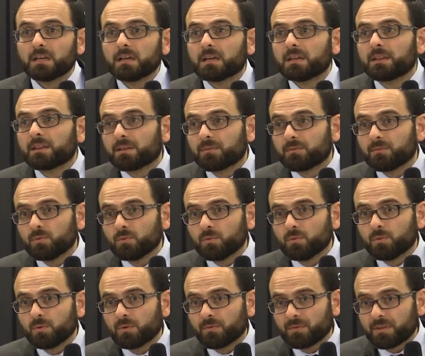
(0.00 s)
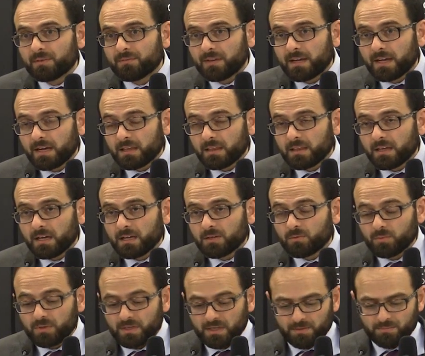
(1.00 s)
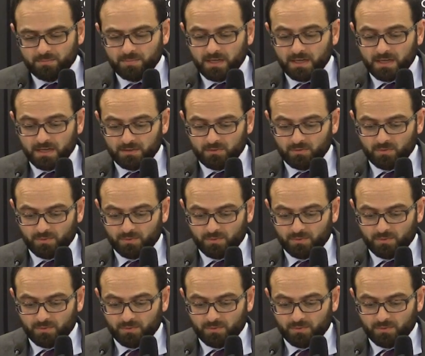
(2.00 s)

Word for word: in the view of the fact that we are part